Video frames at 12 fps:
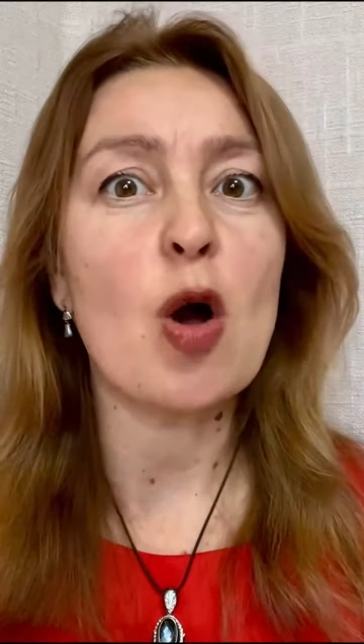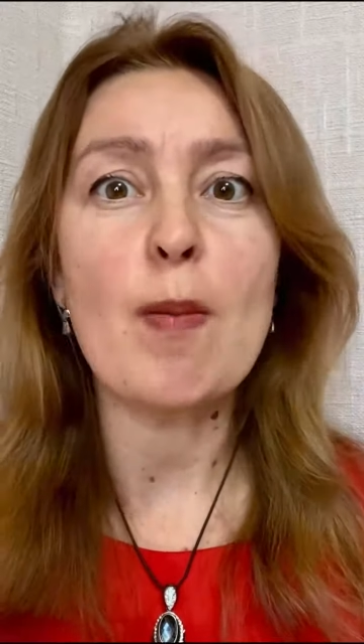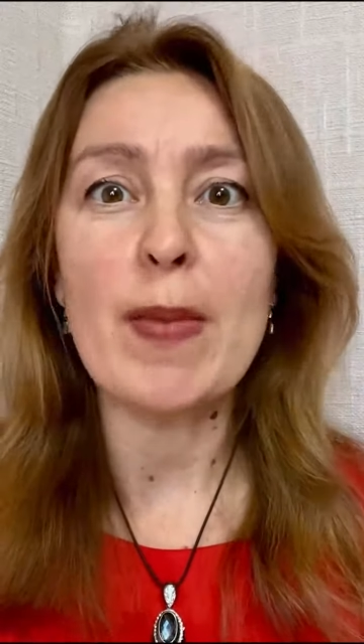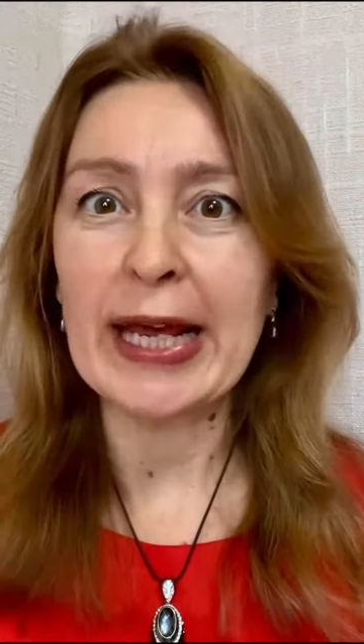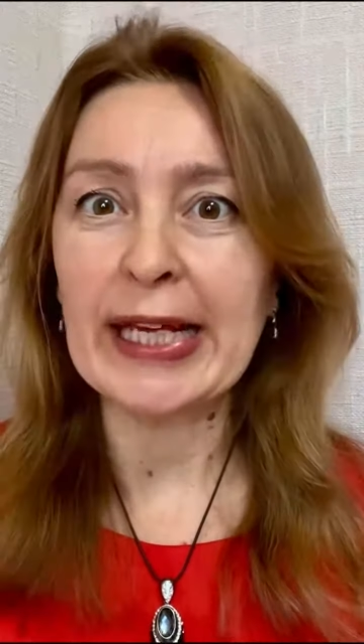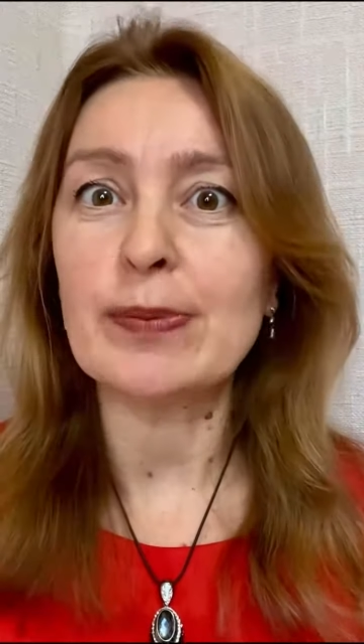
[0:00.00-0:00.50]

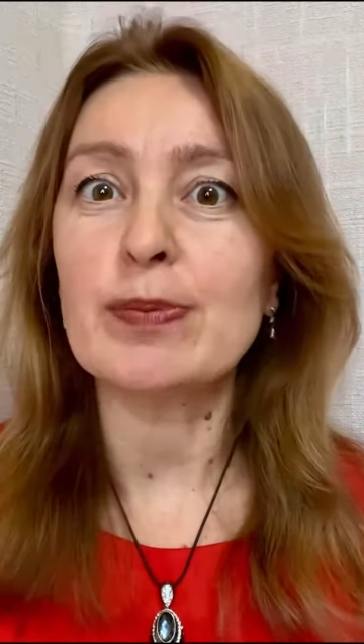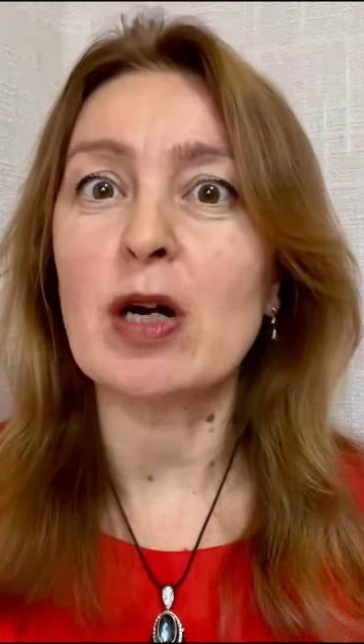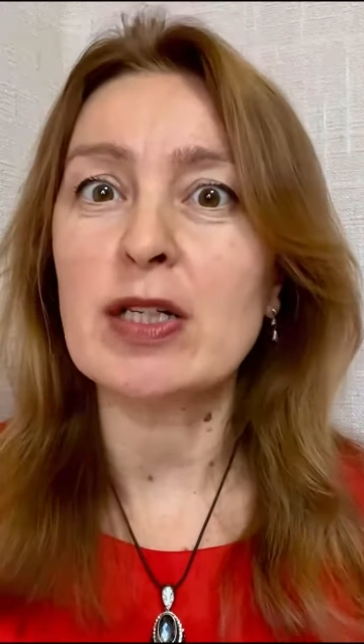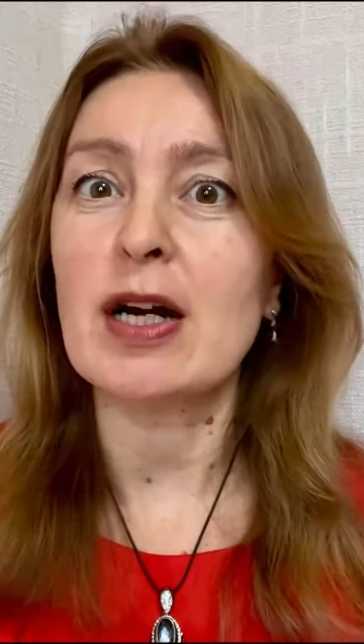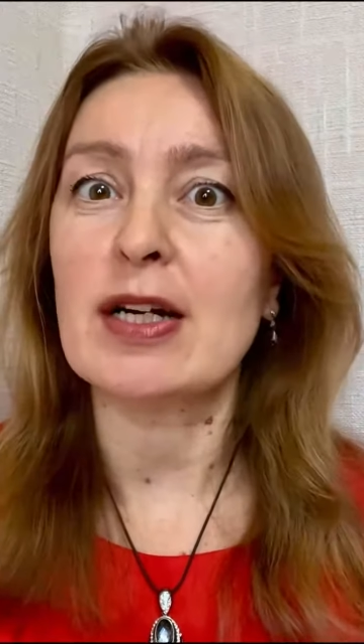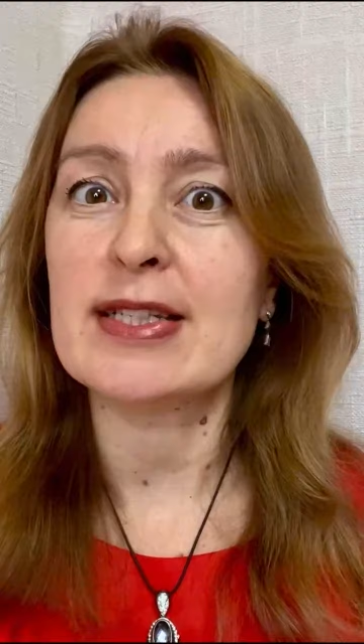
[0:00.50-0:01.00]
main
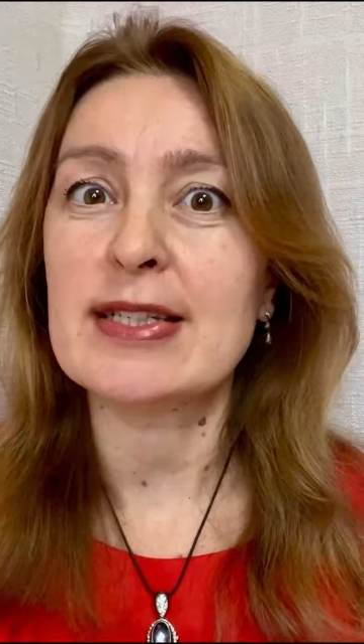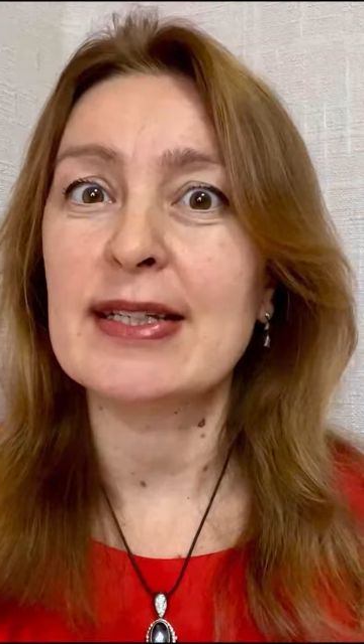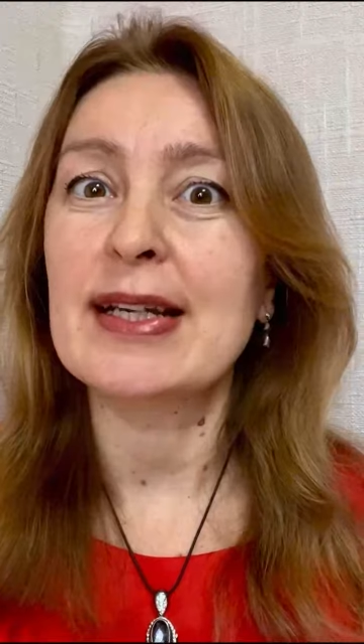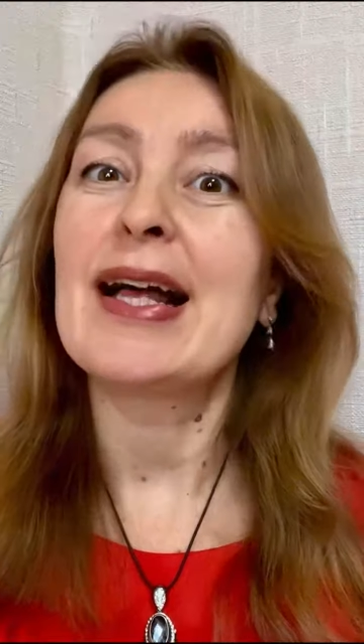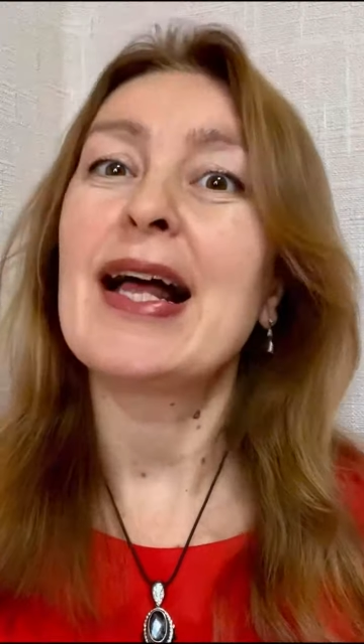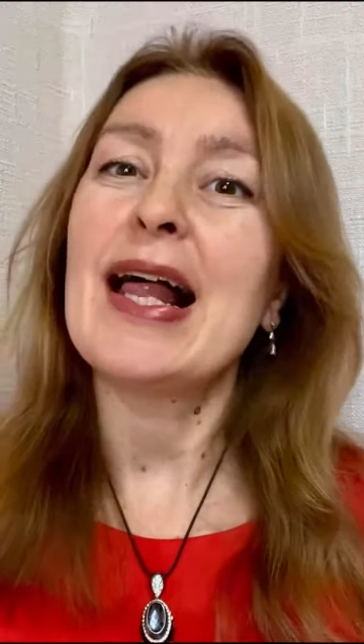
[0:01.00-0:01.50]
product.
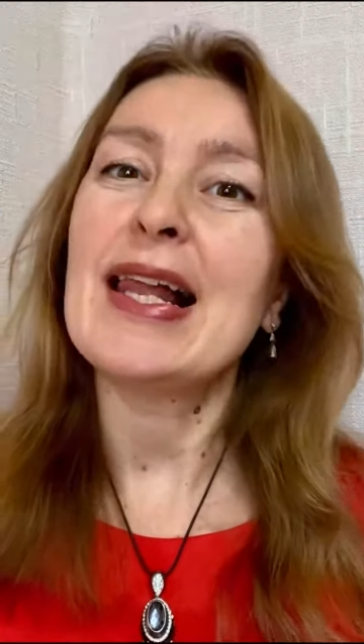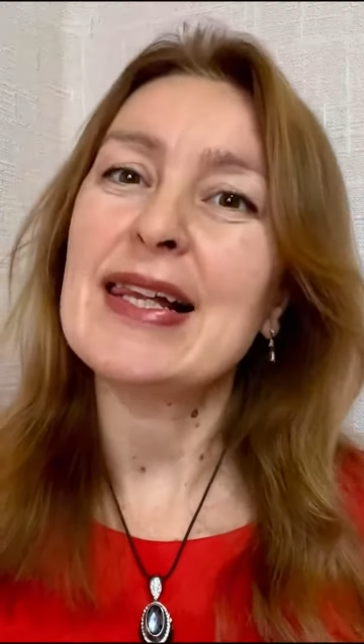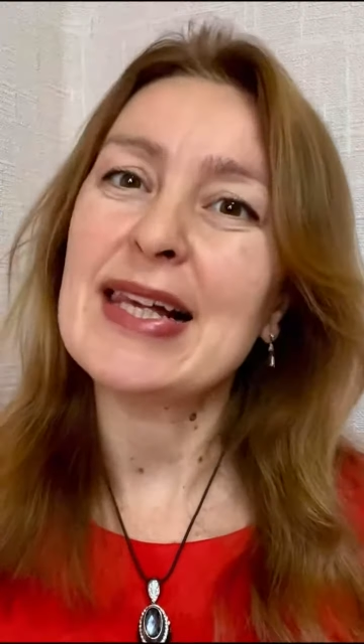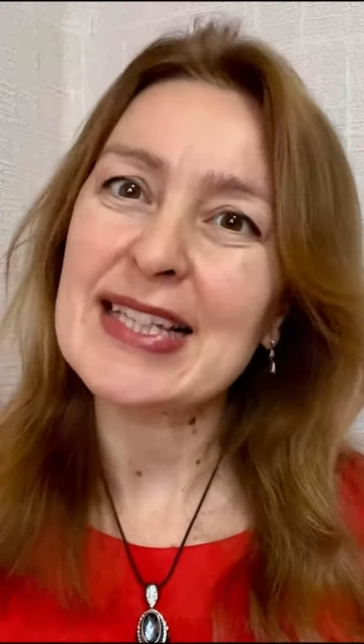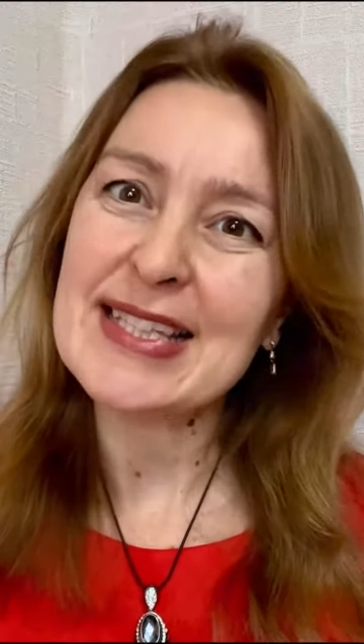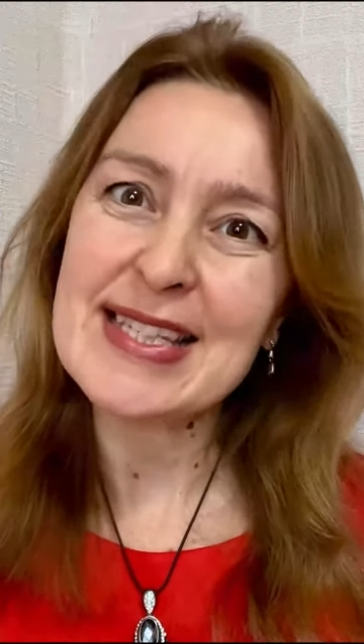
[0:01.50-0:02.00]

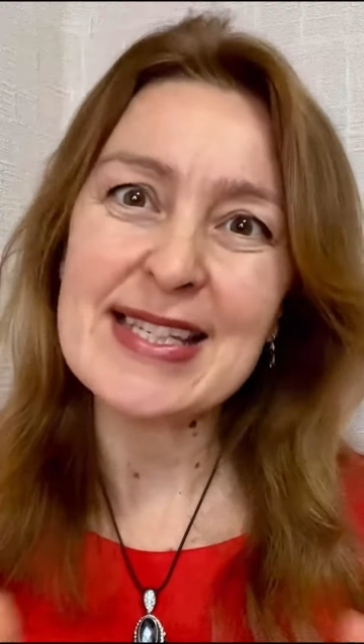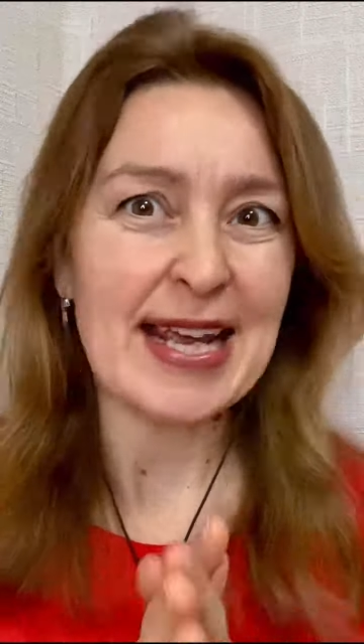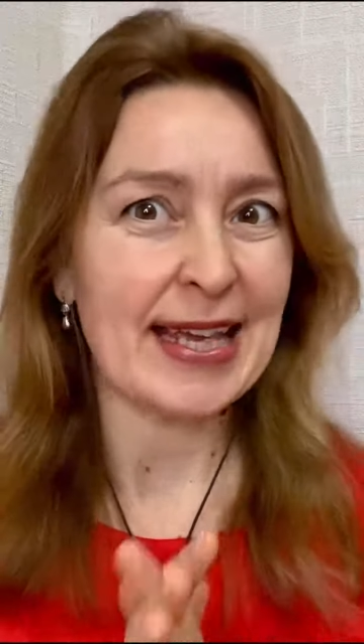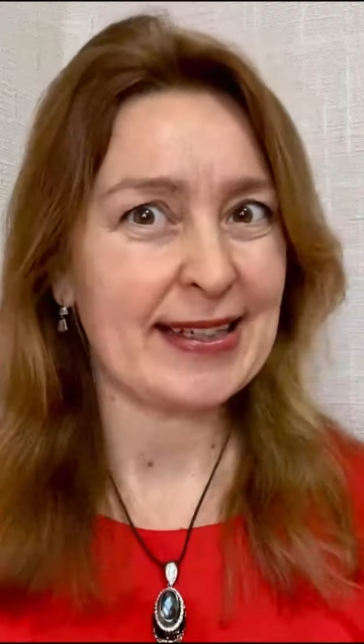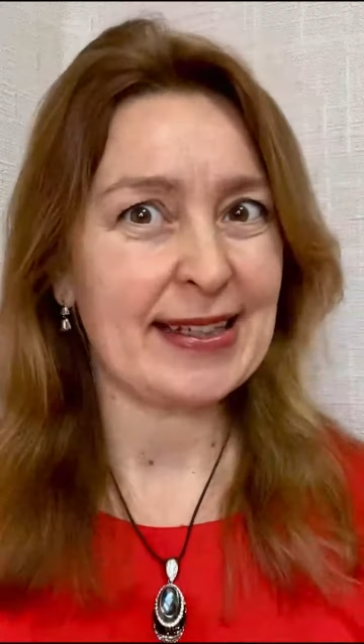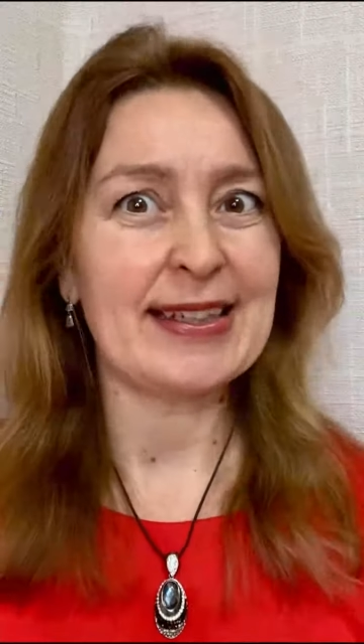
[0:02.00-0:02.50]
Let's
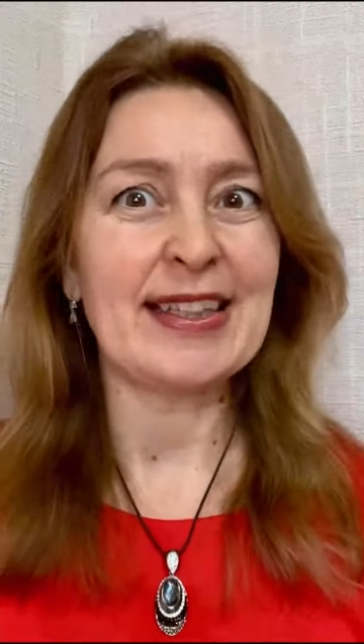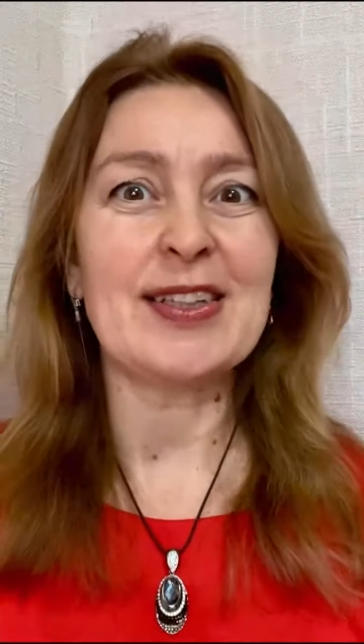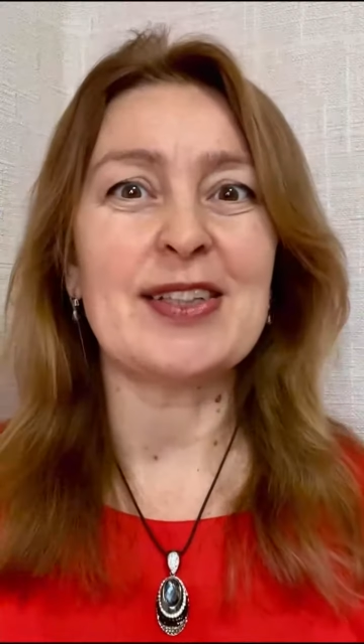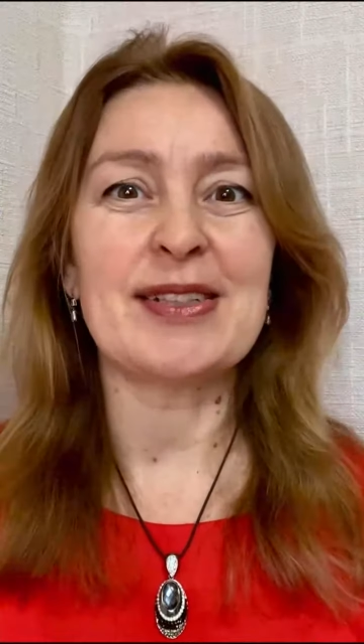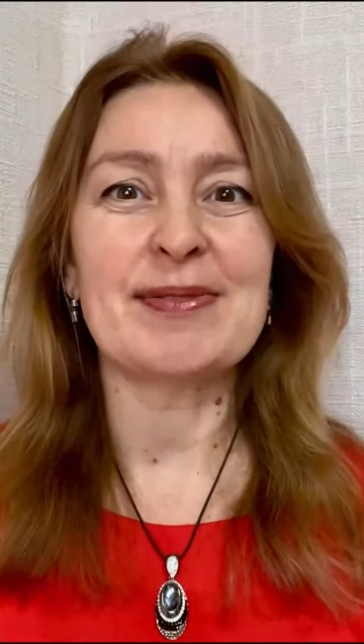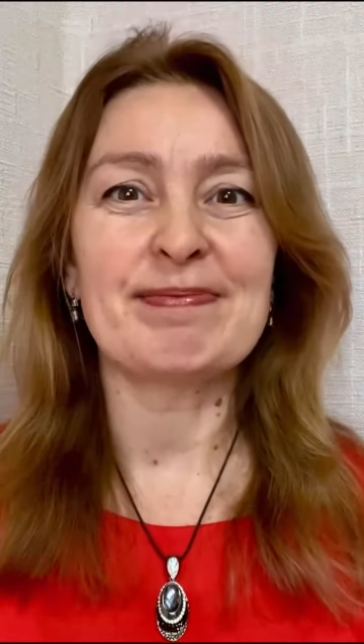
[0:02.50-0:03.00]
take a
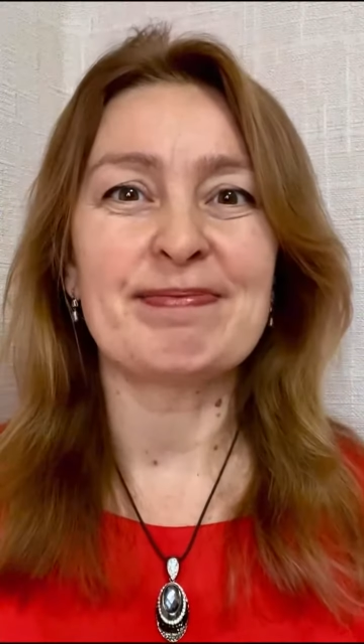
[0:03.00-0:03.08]
look.